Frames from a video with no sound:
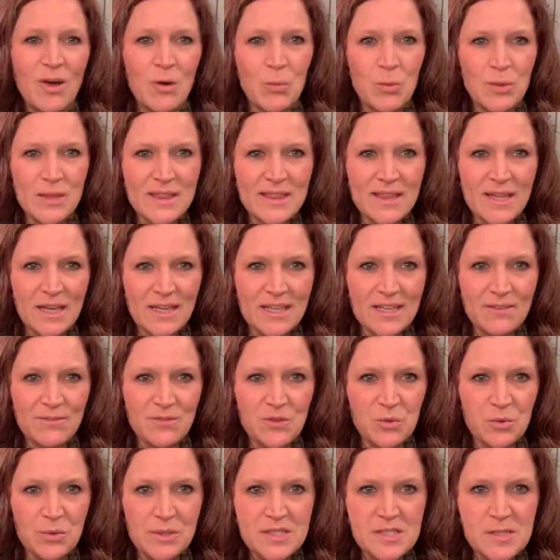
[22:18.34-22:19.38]
Wouldn't that give
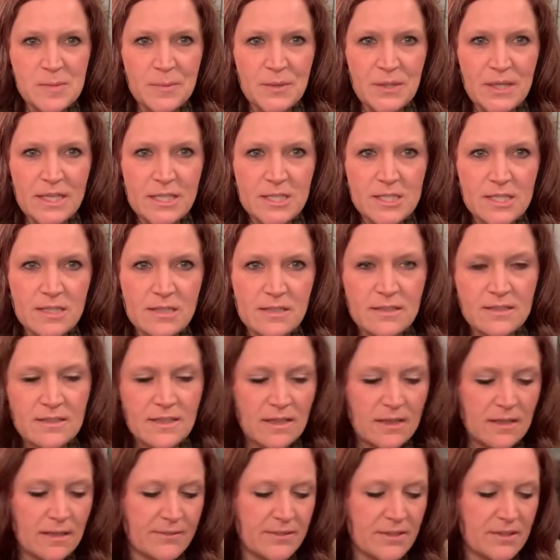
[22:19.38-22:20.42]
you inspiration?
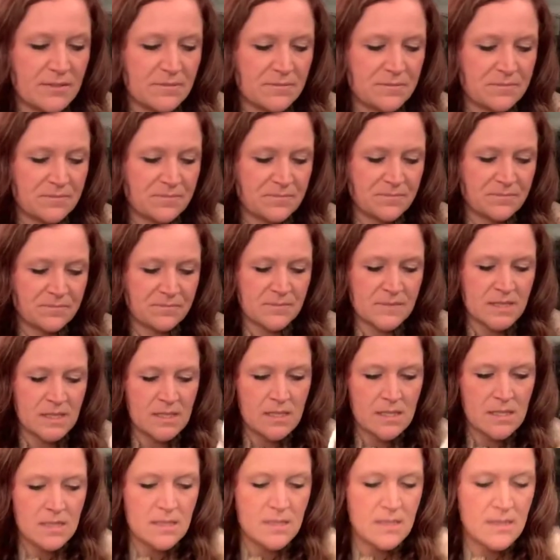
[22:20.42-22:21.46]
I love it.
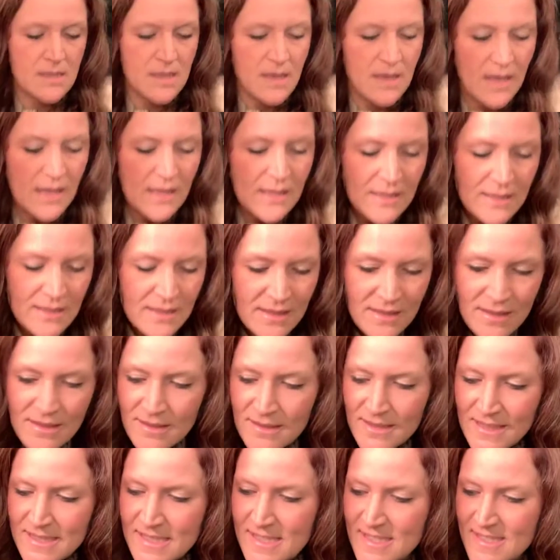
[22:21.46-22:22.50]

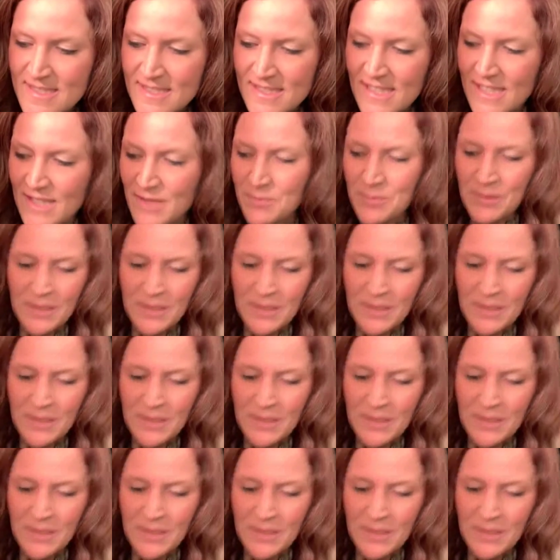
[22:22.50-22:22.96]
Uh, let's see.